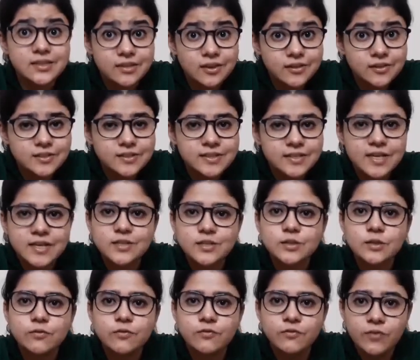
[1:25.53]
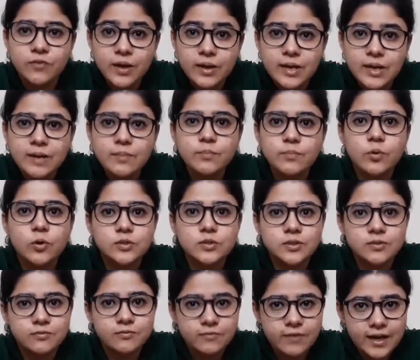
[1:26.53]
Thus, it is a very
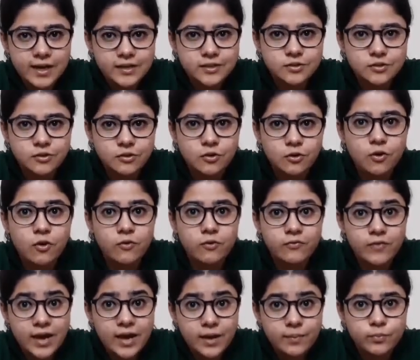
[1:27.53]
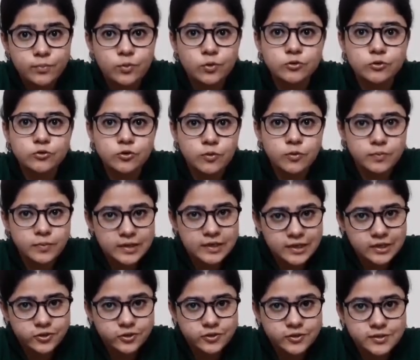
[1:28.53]
important factor of airport
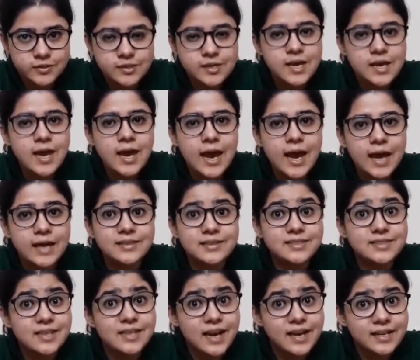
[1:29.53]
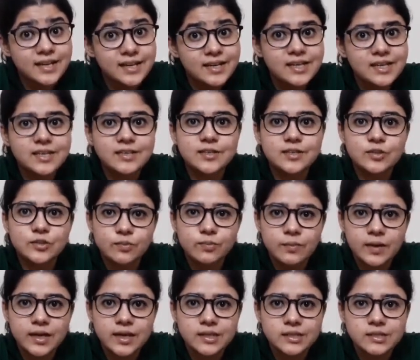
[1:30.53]
operations and directly
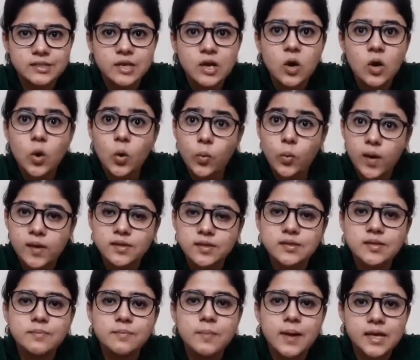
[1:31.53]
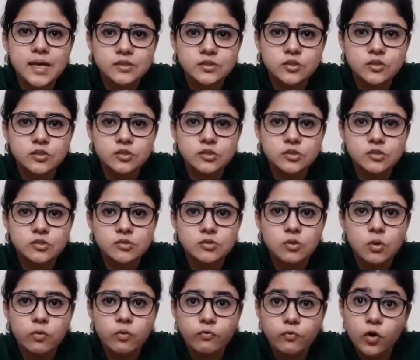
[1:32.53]
determines whether the passengers
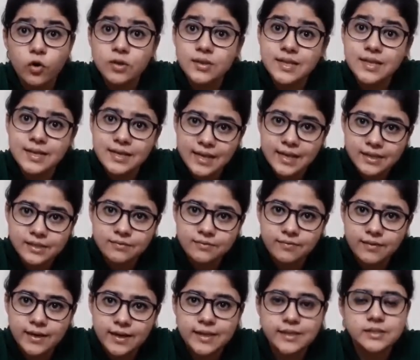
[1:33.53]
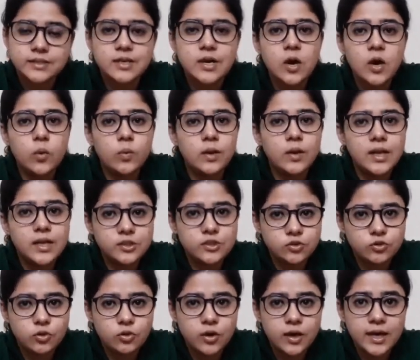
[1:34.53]
for the next flight will
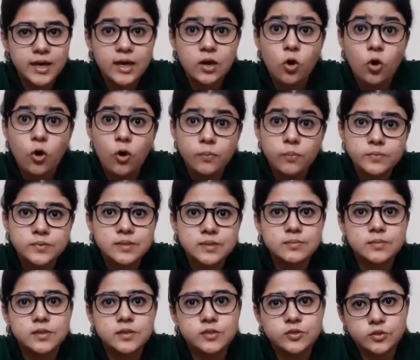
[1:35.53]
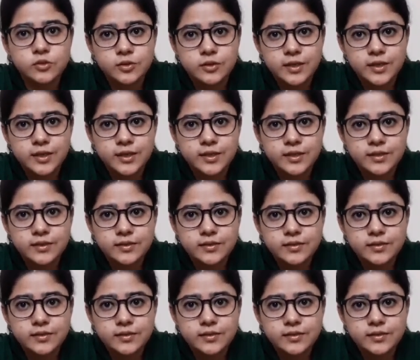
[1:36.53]
enjoy an optimal journey